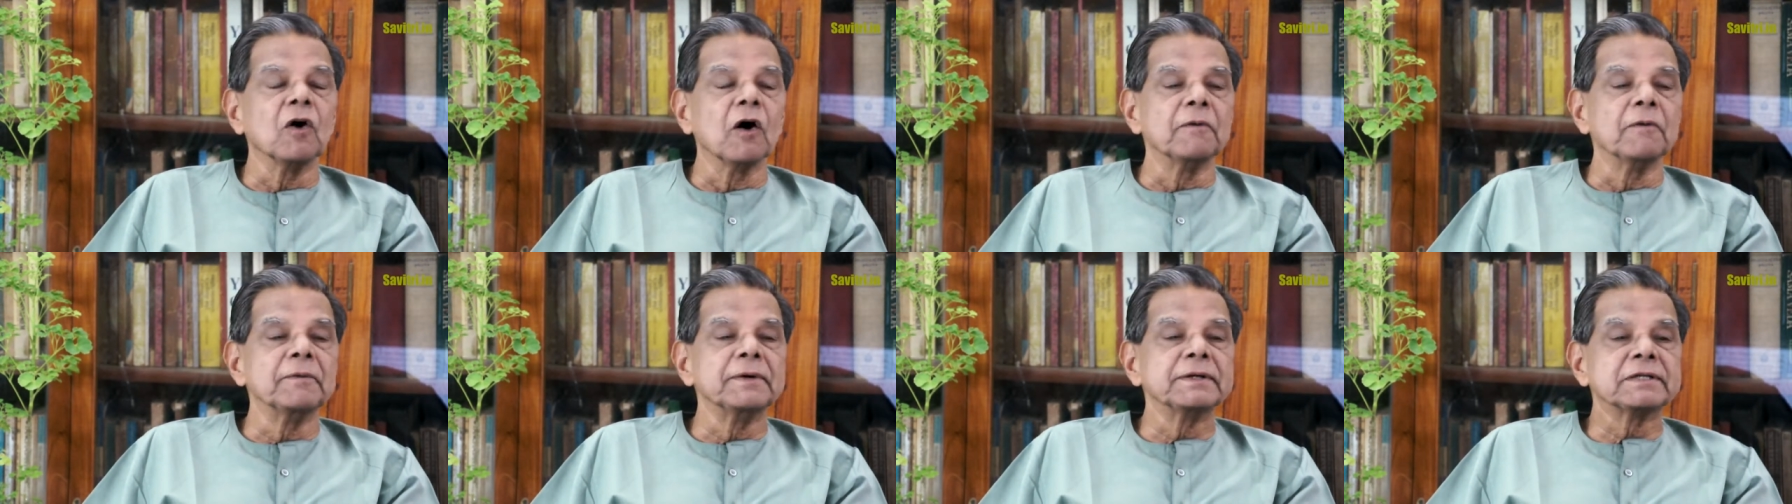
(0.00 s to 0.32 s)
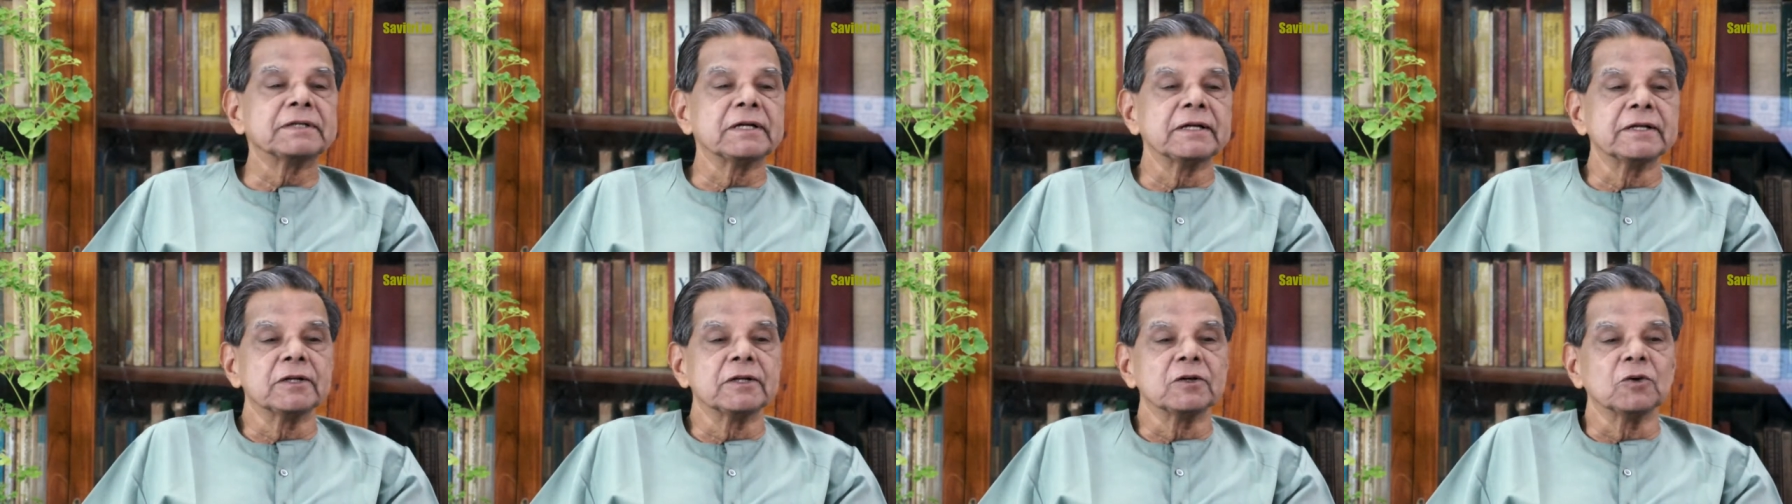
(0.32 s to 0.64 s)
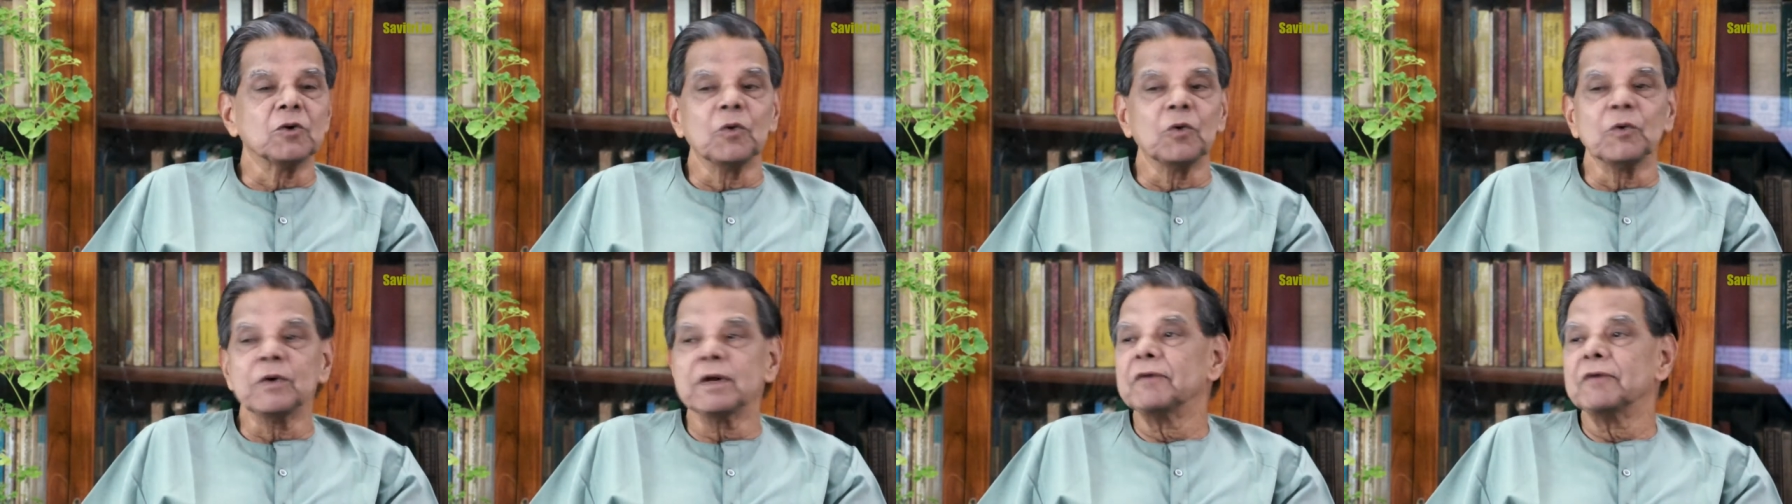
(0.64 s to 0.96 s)
Obviously, there
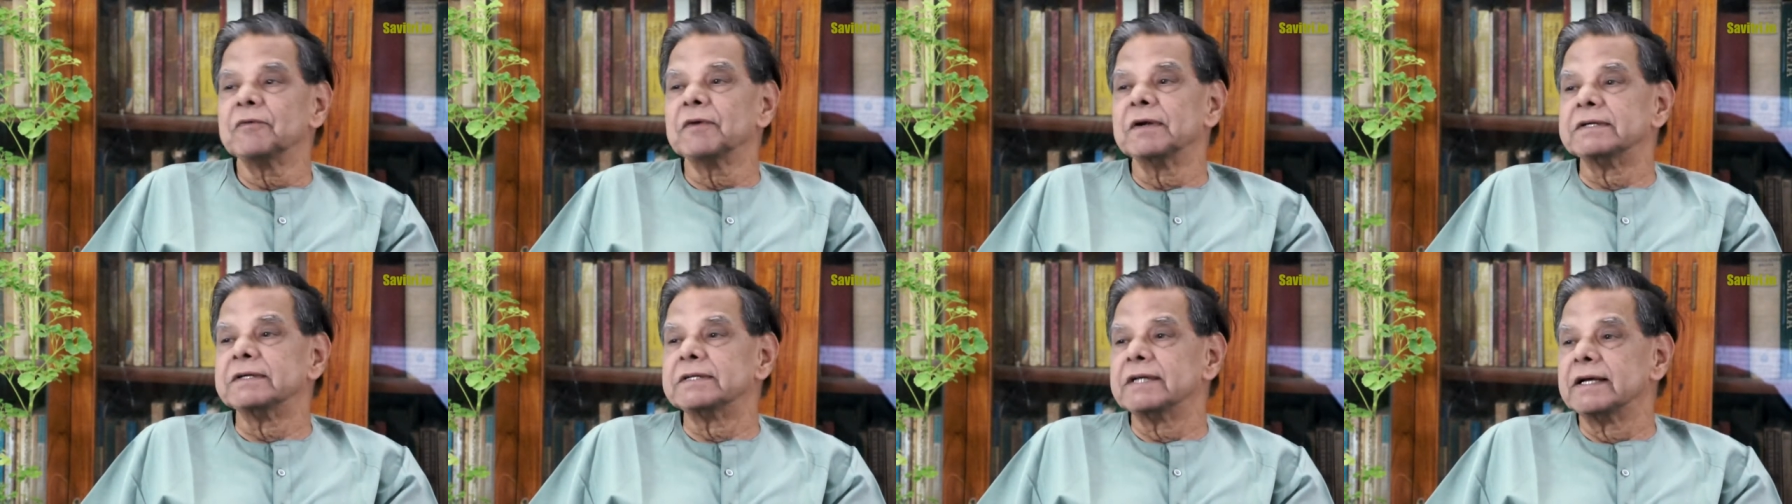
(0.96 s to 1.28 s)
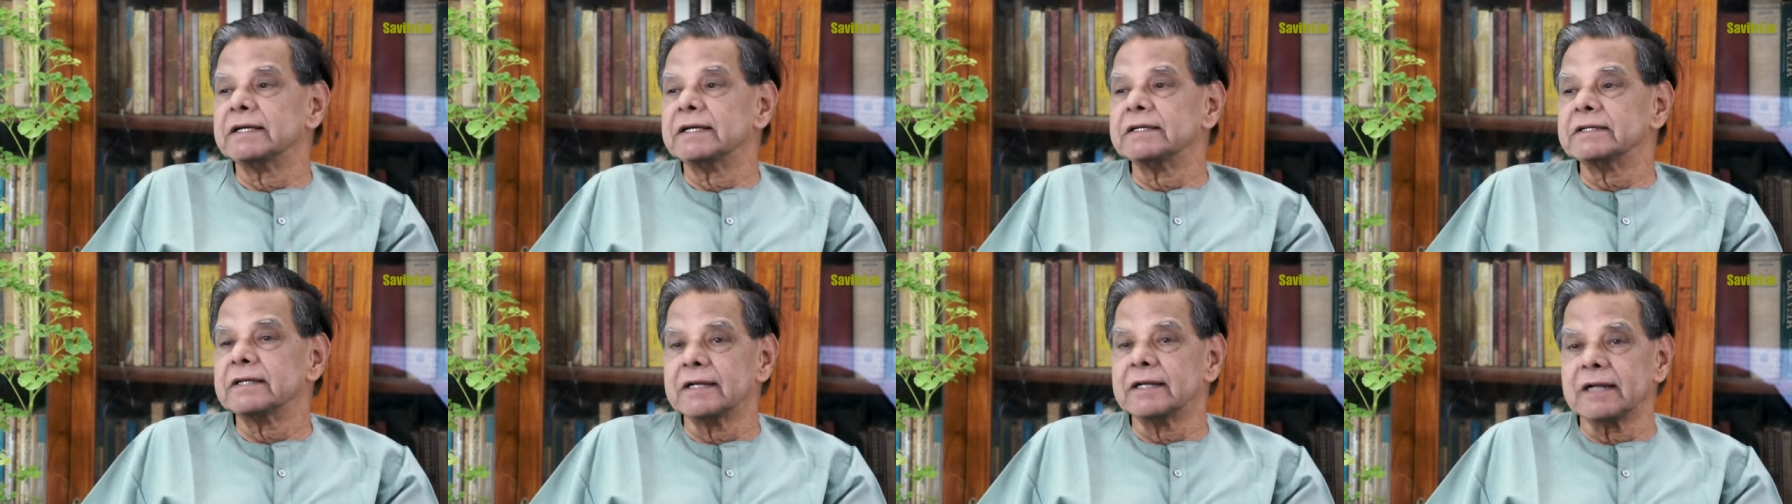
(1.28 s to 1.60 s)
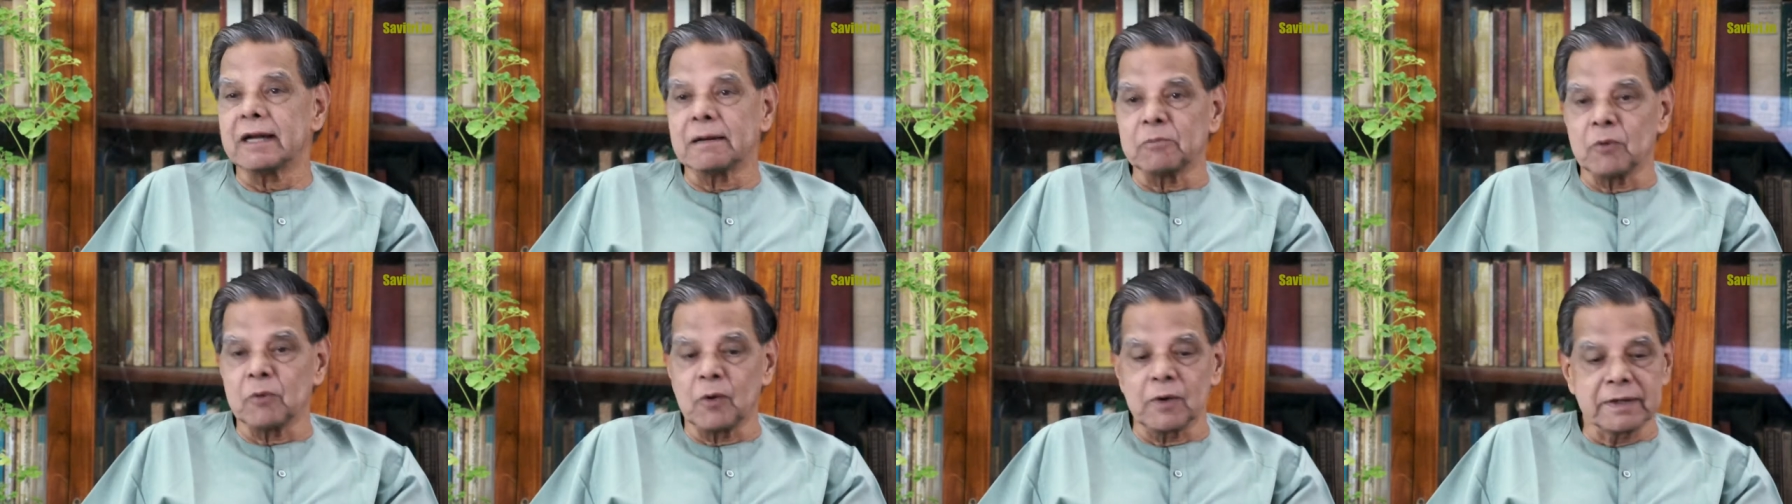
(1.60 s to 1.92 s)
is no grief and change at
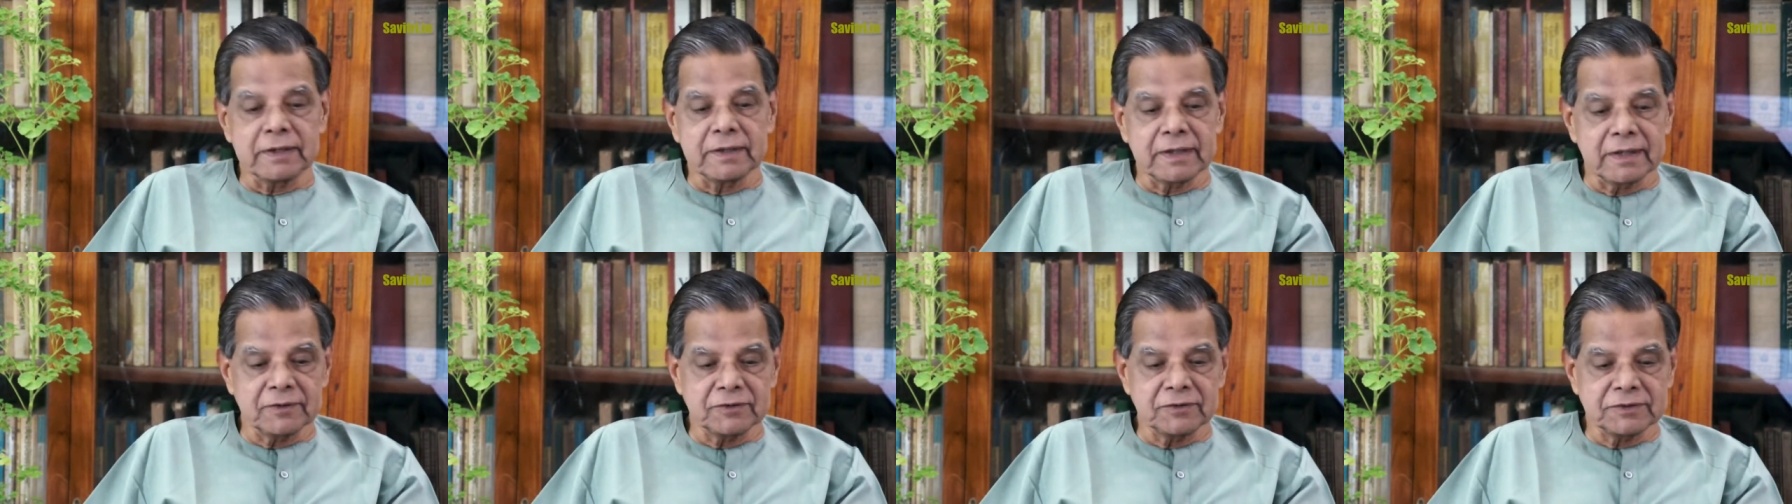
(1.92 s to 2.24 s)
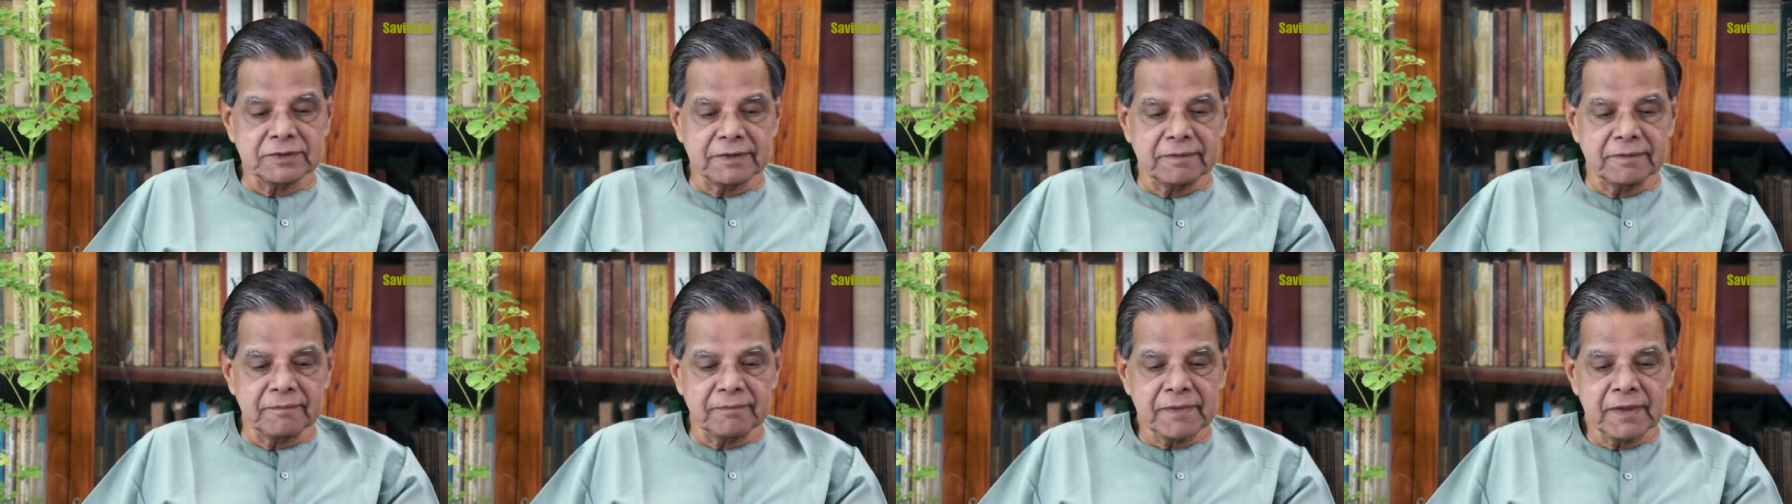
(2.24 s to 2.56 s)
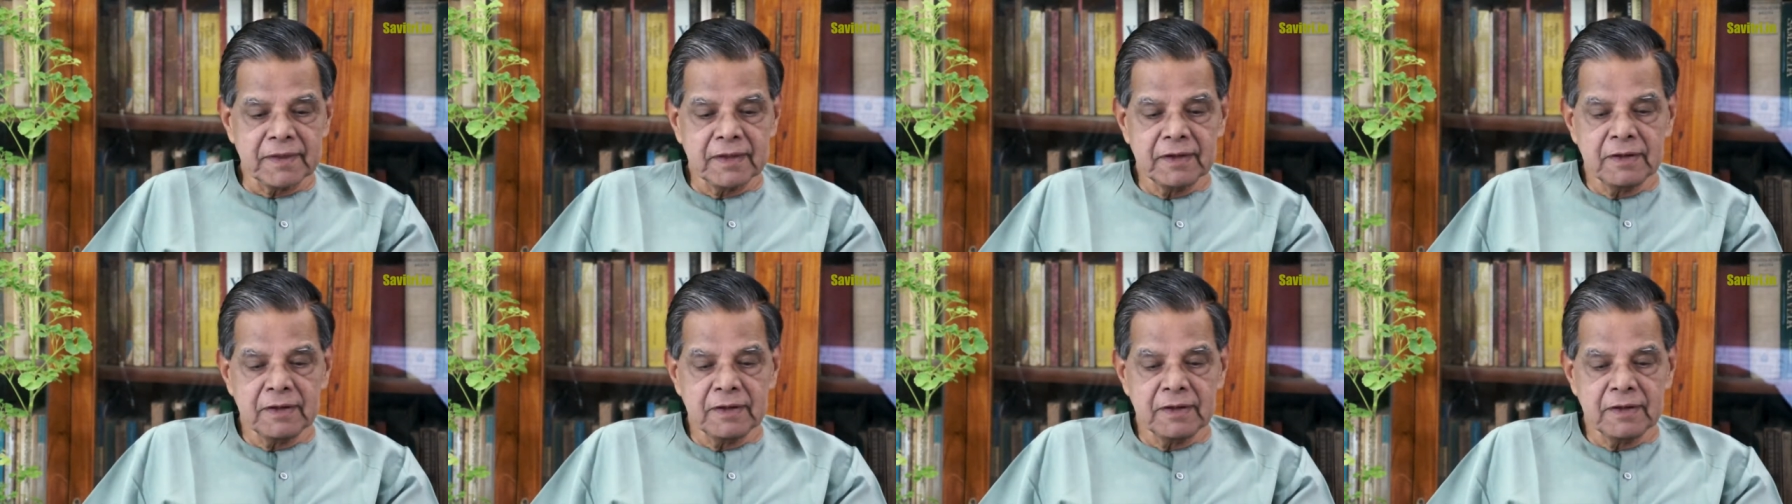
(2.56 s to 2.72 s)
that point then. See.